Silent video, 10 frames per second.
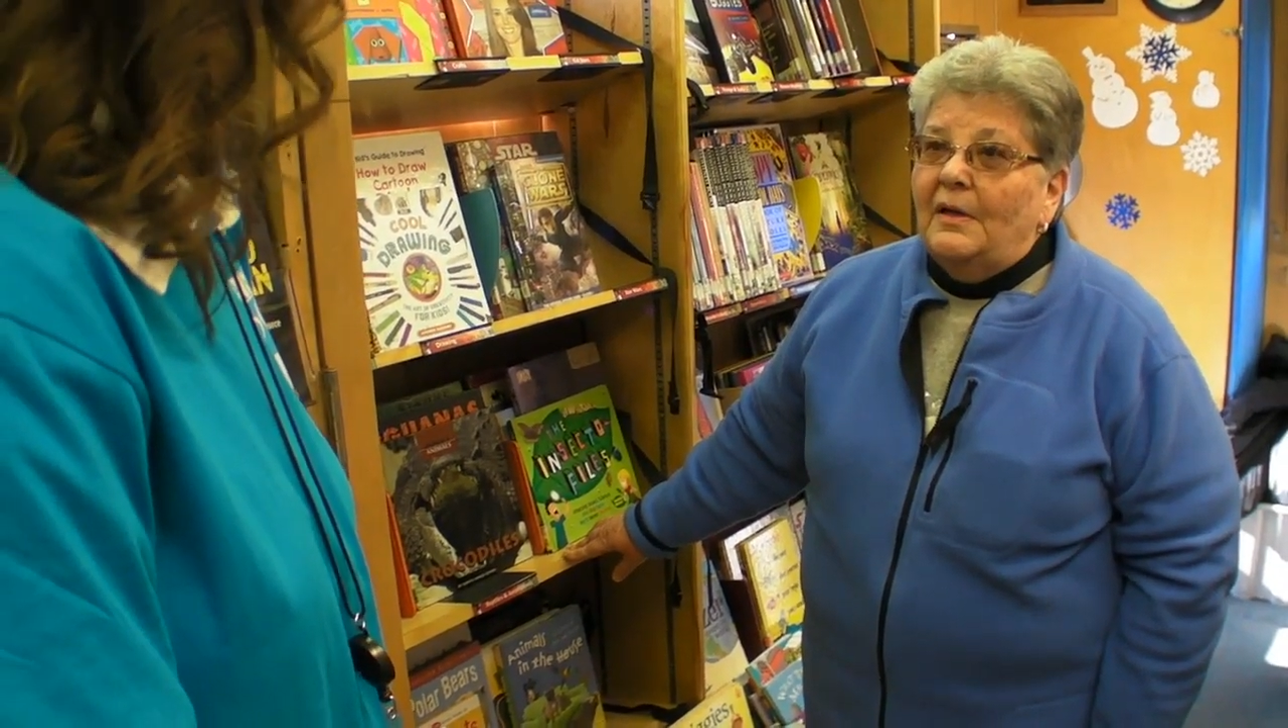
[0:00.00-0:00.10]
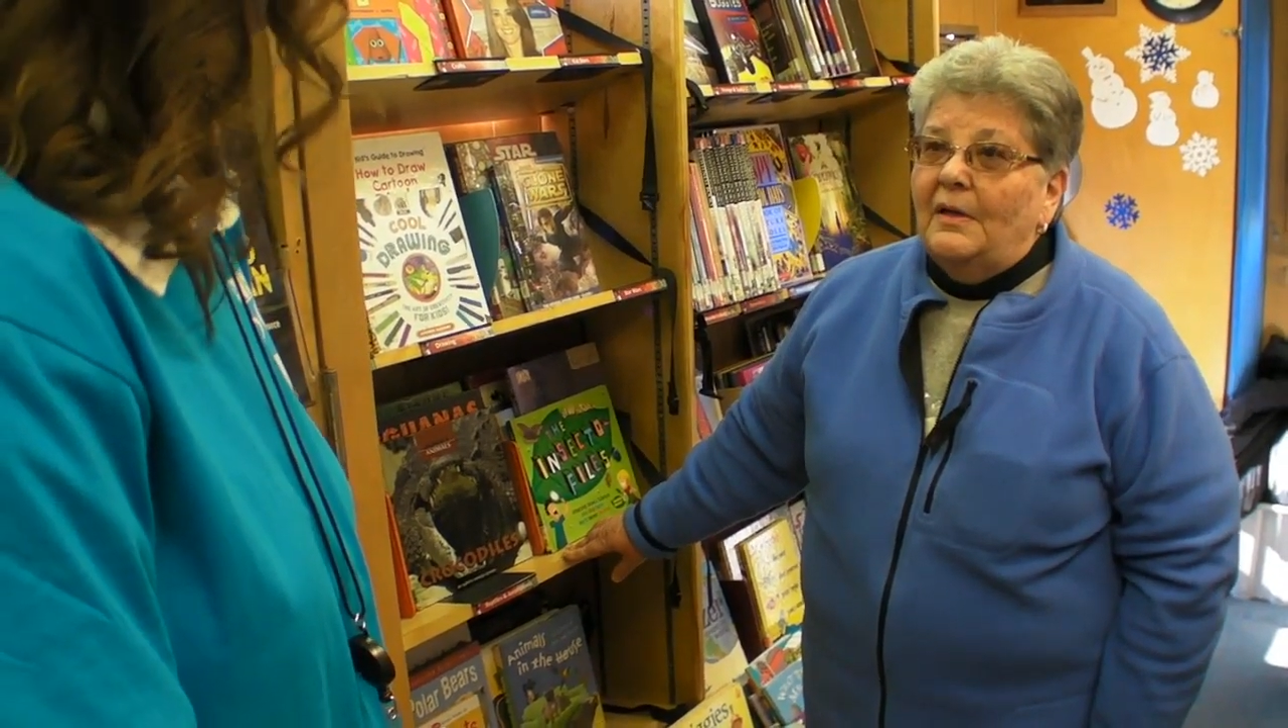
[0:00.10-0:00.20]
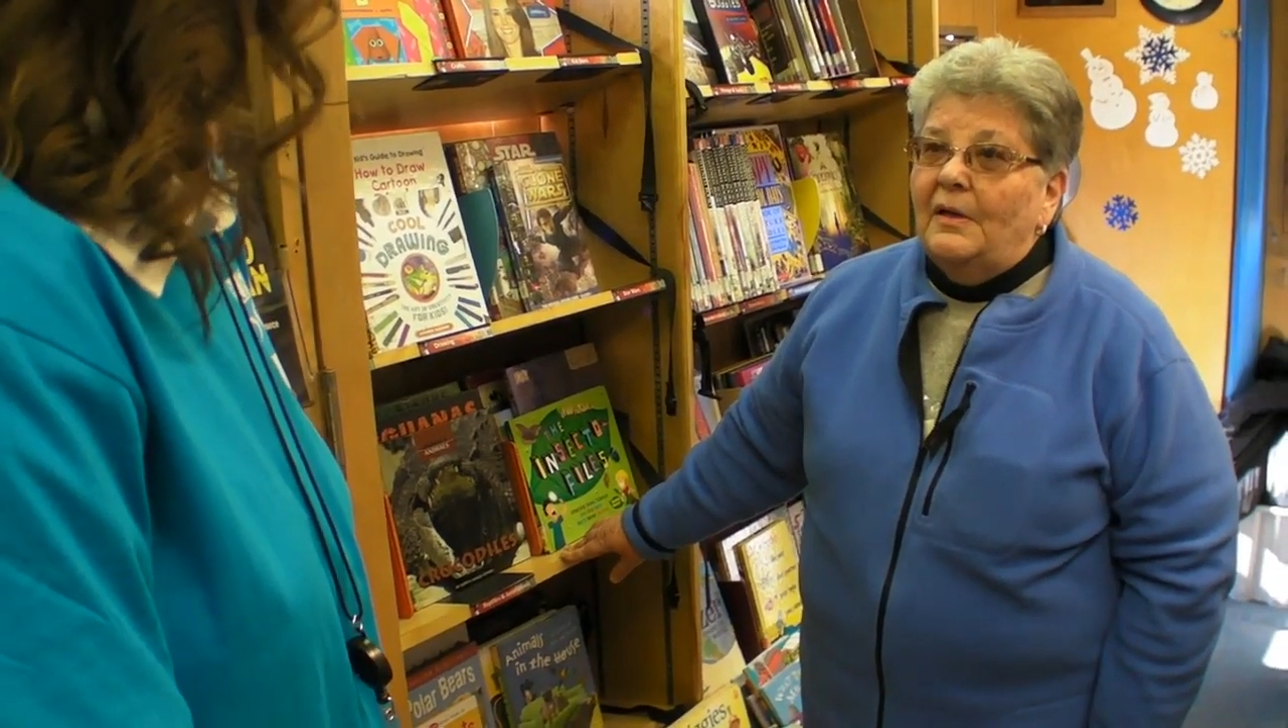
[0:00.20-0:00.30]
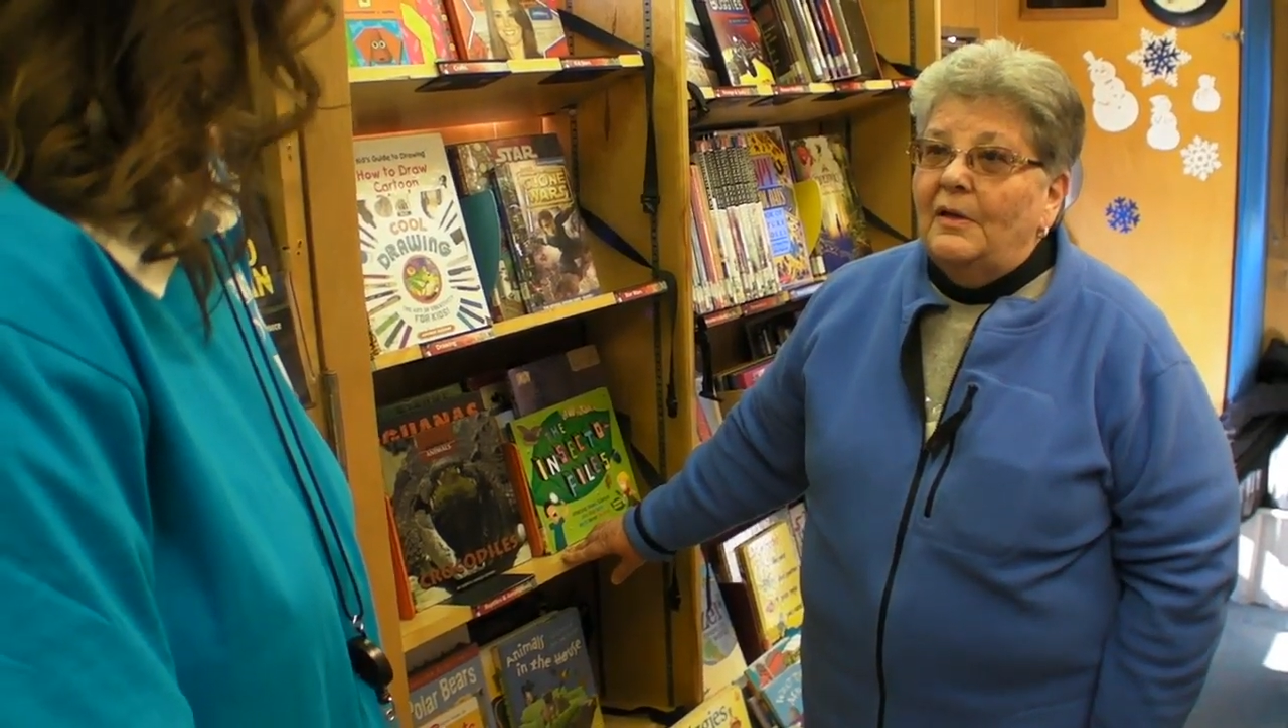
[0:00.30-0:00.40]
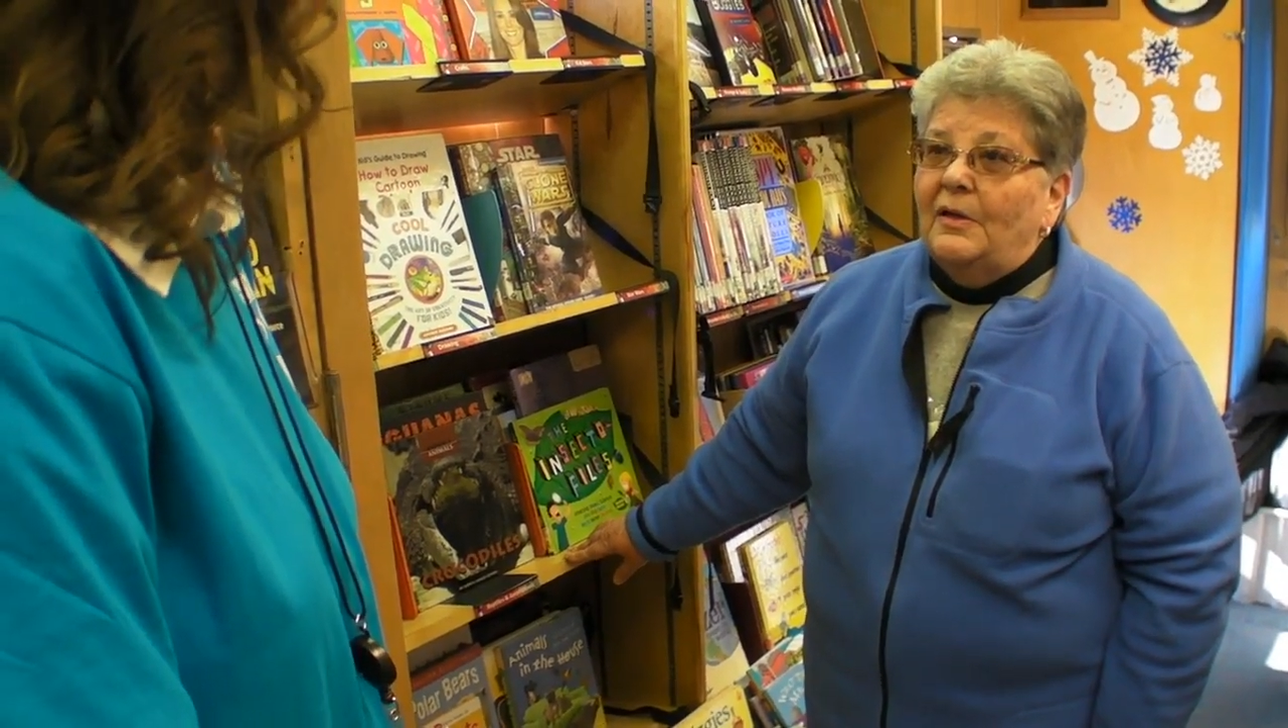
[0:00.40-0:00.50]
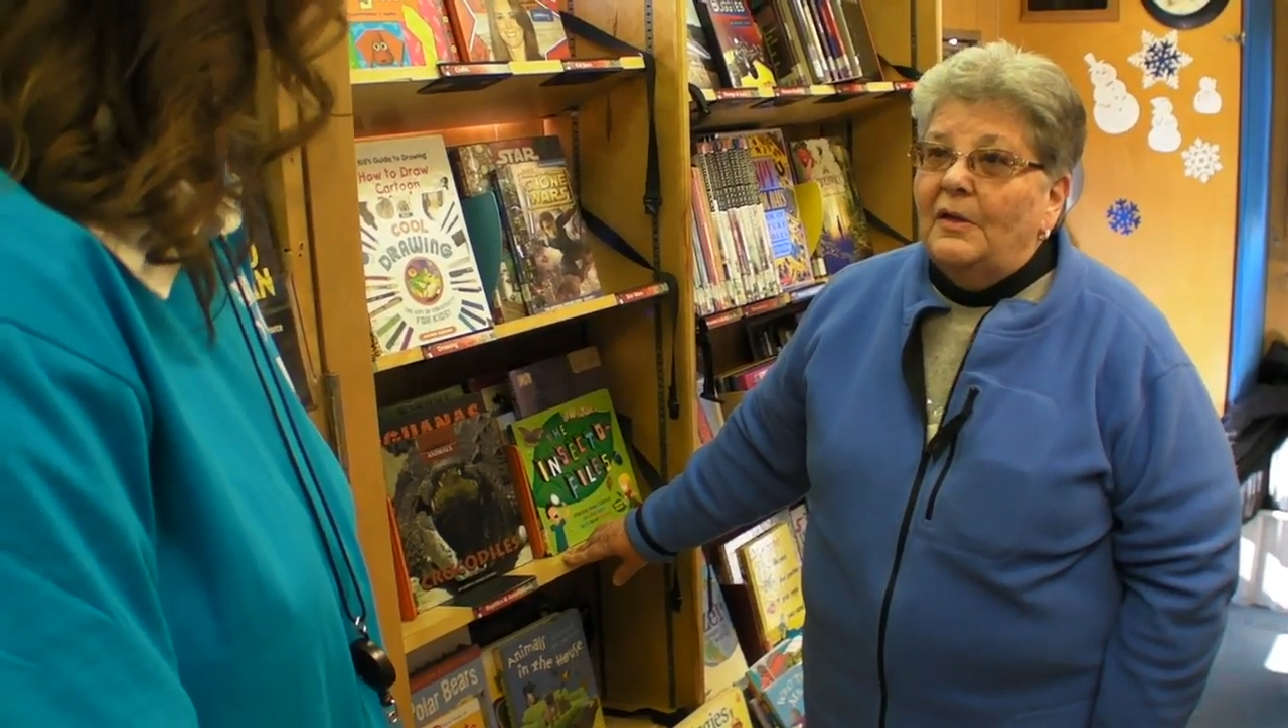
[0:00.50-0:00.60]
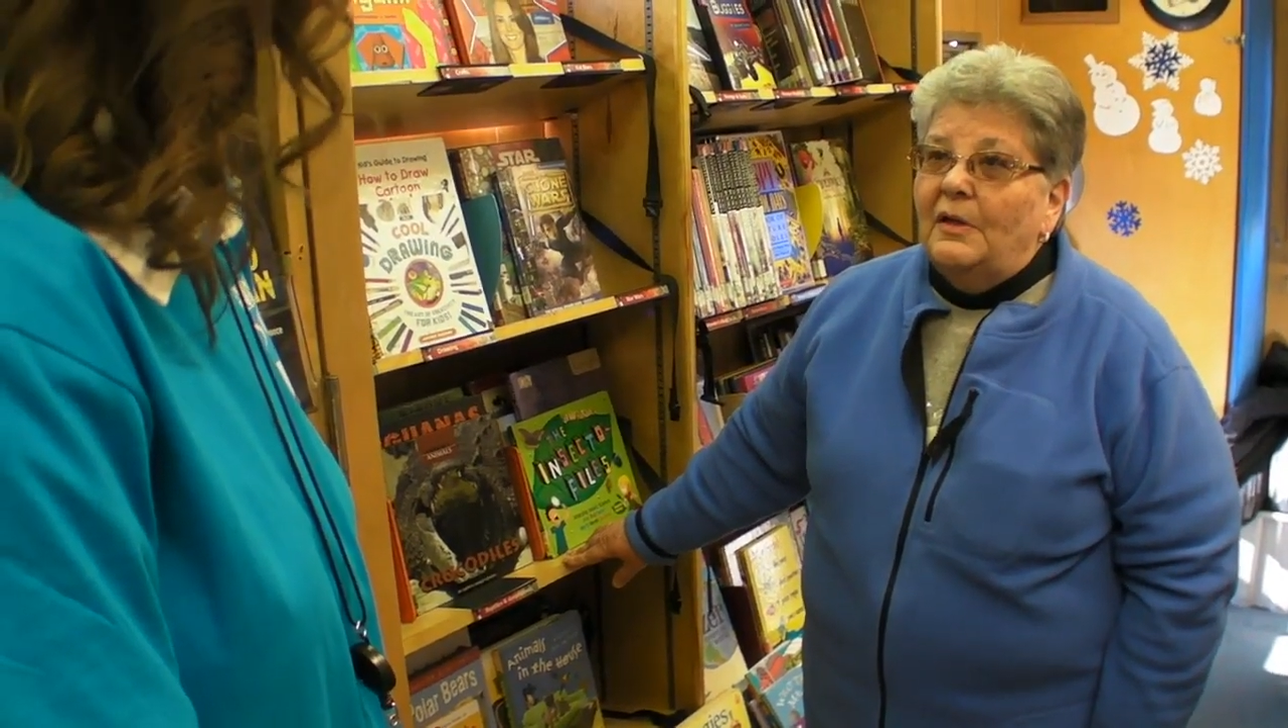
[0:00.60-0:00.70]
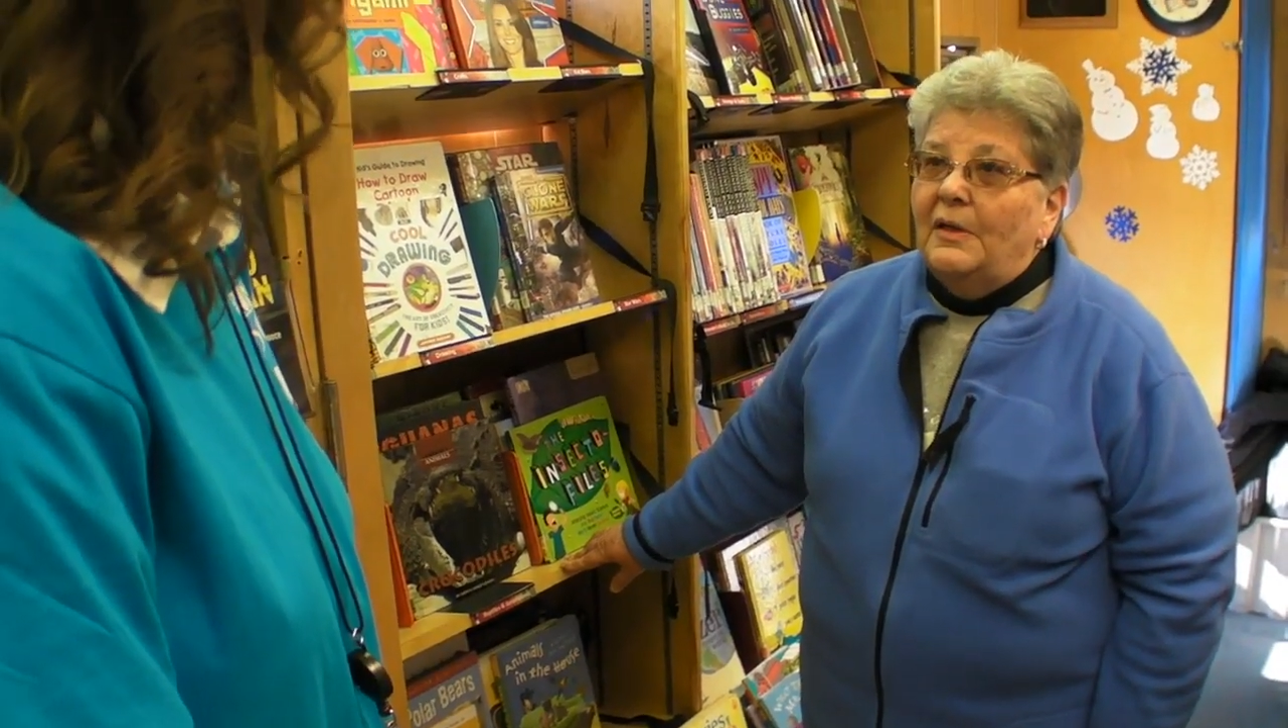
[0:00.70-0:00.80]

do you check out?